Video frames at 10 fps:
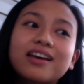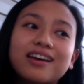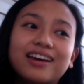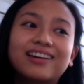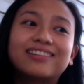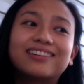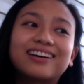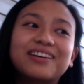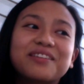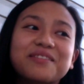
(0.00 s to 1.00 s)
and
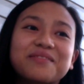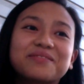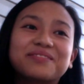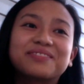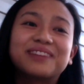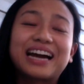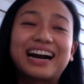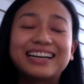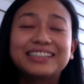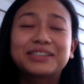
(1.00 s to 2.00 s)
my
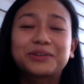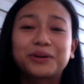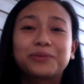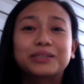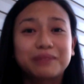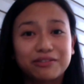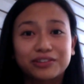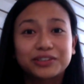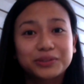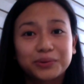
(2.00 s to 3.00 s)
highest score was my
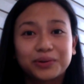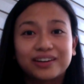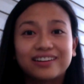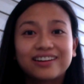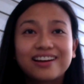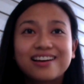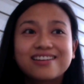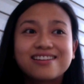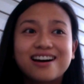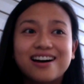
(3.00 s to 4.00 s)
first score,
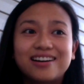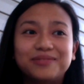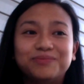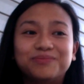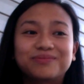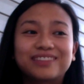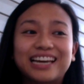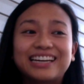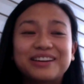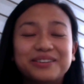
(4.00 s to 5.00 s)

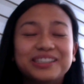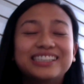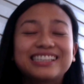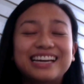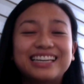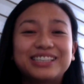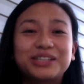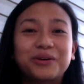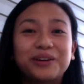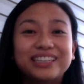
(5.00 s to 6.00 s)
and it was a
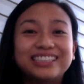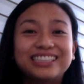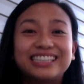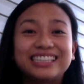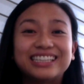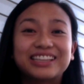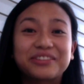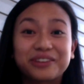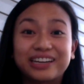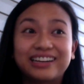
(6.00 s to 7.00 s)

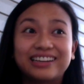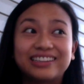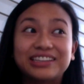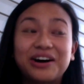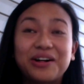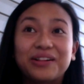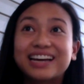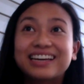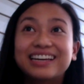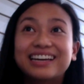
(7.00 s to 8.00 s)
23. Y'all,
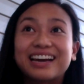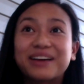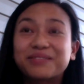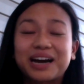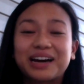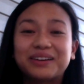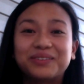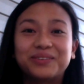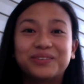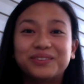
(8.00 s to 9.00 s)
my
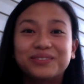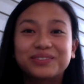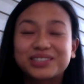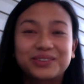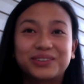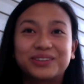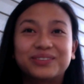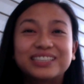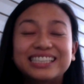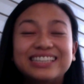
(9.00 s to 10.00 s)
MCAT score
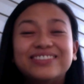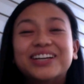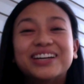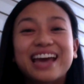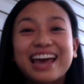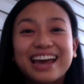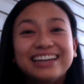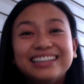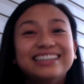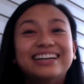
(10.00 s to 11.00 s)
wasn't even on
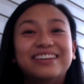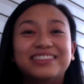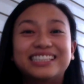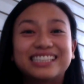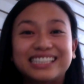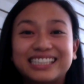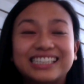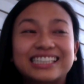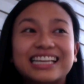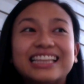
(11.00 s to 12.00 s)
any of the
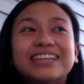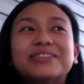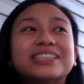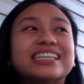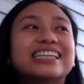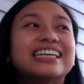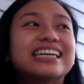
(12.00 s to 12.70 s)
statistics. I think it was like,